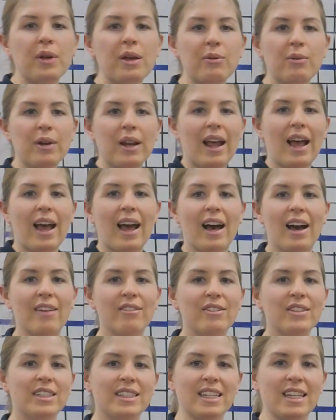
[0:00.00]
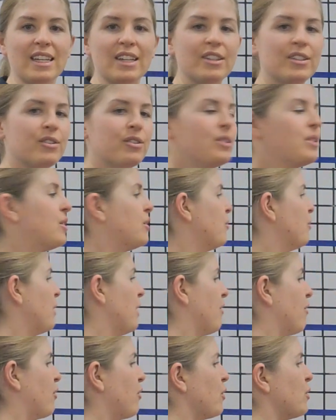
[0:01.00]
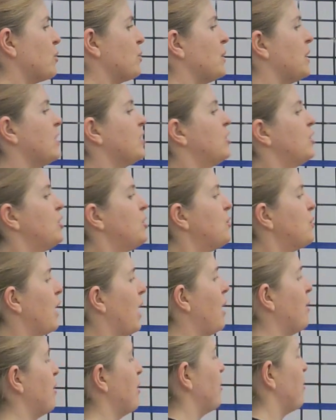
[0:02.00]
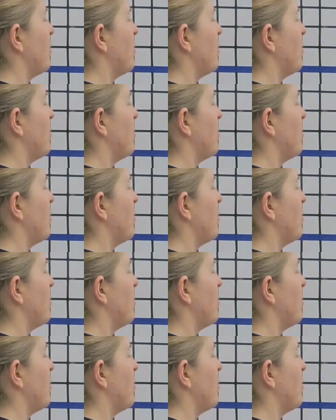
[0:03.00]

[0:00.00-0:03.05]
we would have, let's see, we have our first one is 2,